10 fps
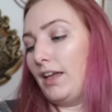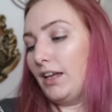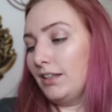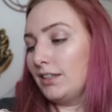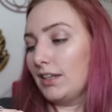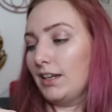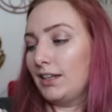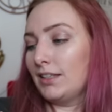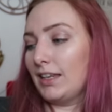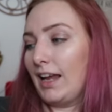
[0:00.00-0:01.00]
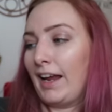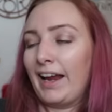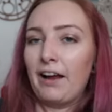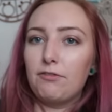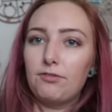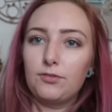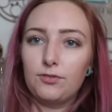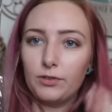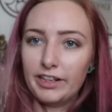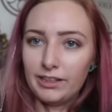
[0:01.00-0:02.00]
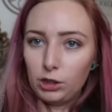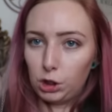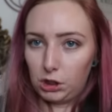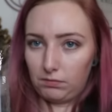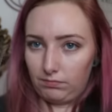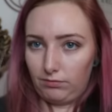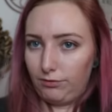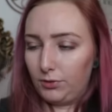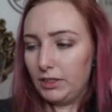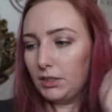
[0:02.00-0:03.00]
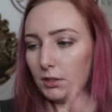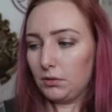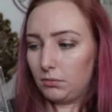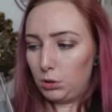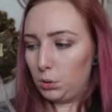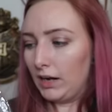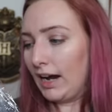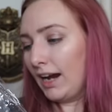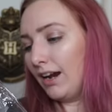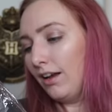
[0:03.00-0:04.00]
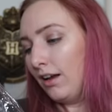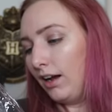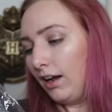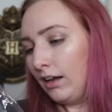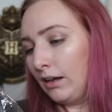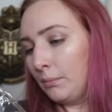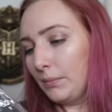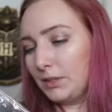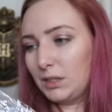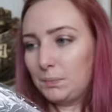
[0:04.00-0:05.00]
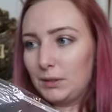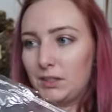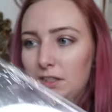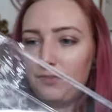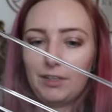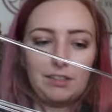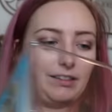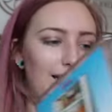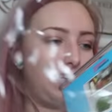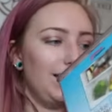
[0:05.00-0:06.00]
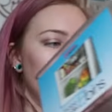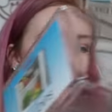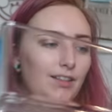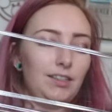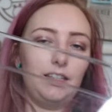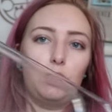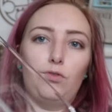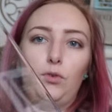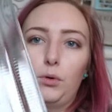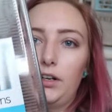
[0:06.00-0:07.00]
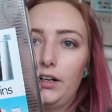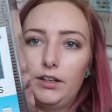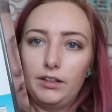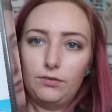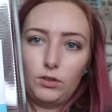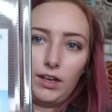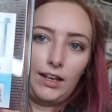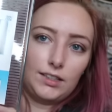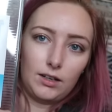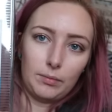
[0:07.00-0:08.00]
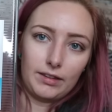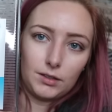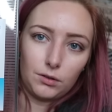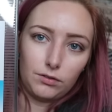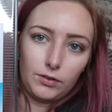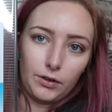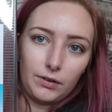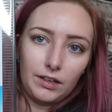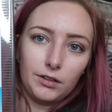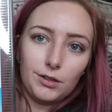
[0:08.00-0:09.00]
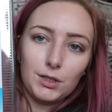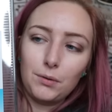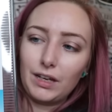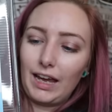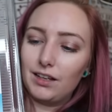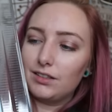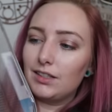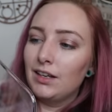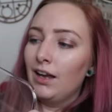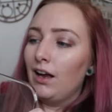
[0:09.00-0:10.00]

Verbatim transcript: This is a fridge freezer tray. Specifically, this is for, if you can't tell by this little photo here, your soda cans.